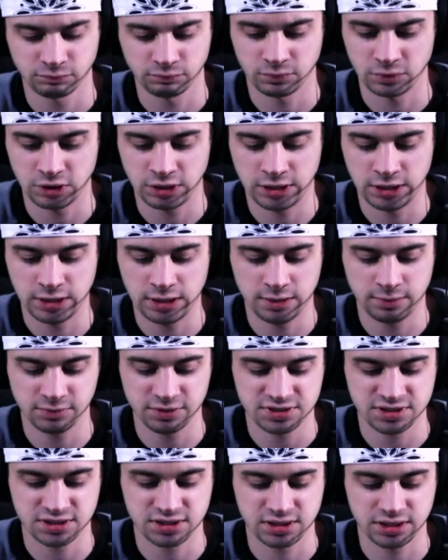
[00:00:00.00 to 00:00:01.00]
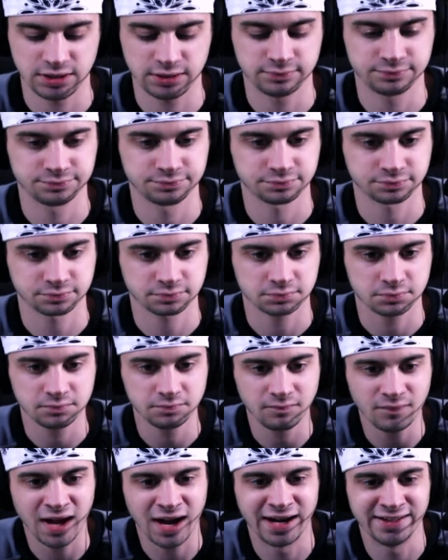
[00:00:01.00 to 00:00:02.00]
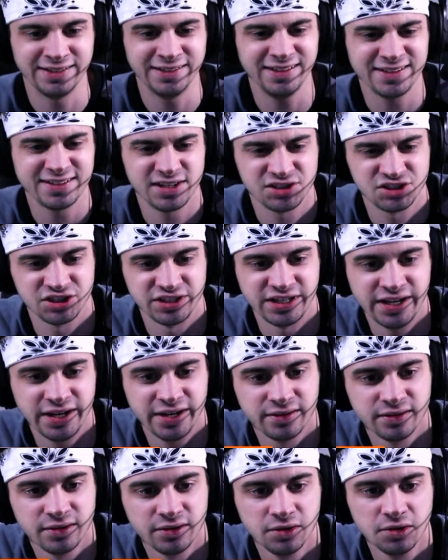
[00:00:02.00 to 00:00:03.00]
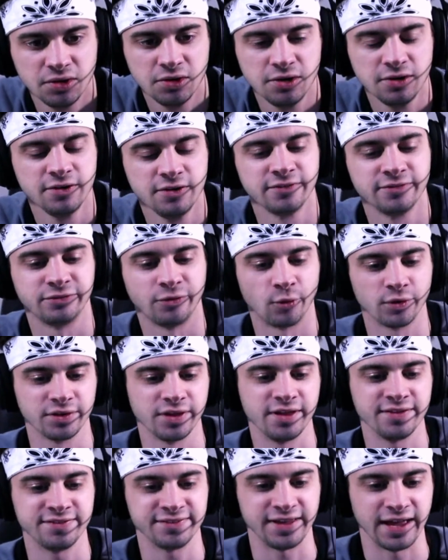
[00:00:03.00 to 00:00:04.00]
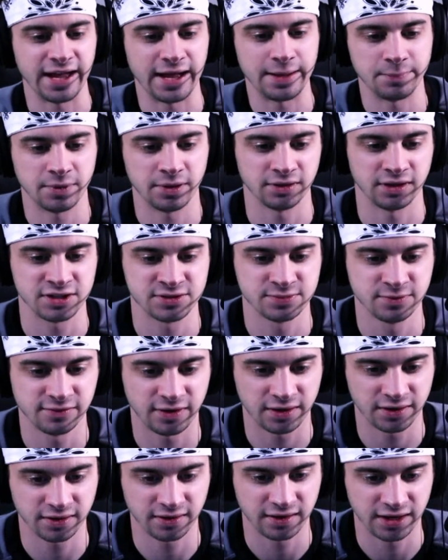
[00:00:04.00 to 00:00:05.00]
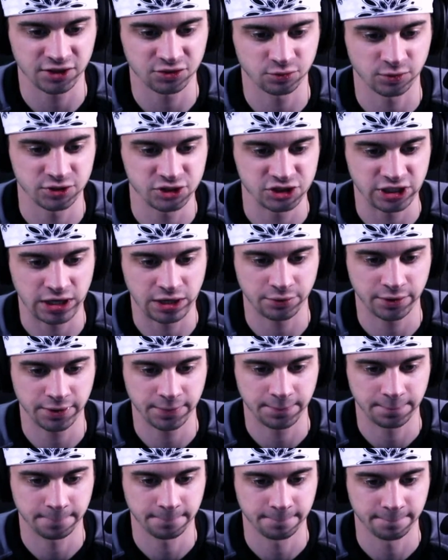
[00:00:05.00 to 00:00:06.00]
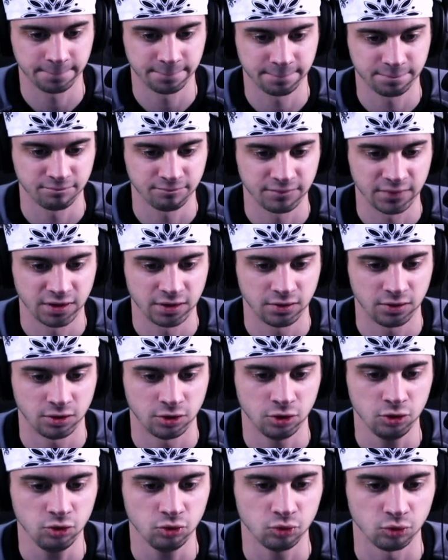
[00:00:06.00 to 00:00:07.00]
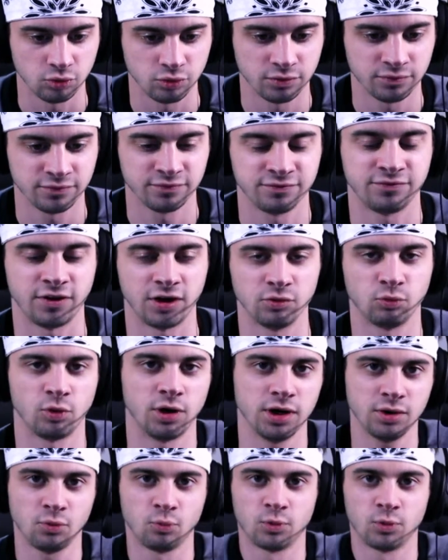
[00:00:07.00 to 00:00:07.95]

Let's see. I think that's actually it for this game. Let's move on to the next one, shall we? Ooh, fun one.